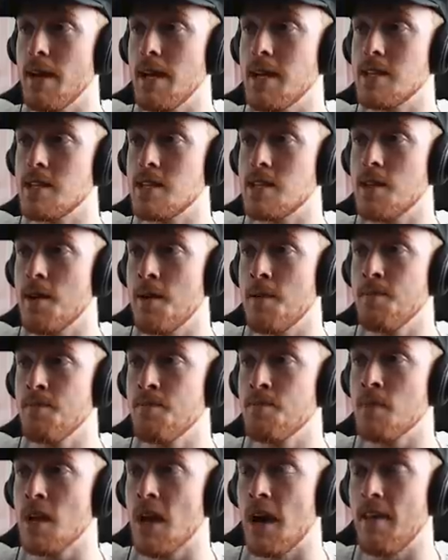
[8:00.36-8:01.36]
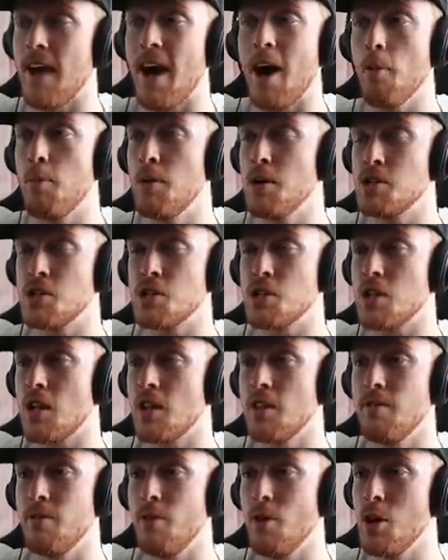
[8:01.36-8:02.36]
means. And the output is just
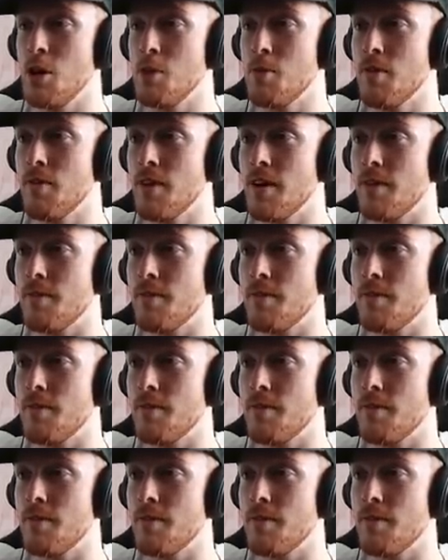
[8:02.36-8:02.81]
like the volume of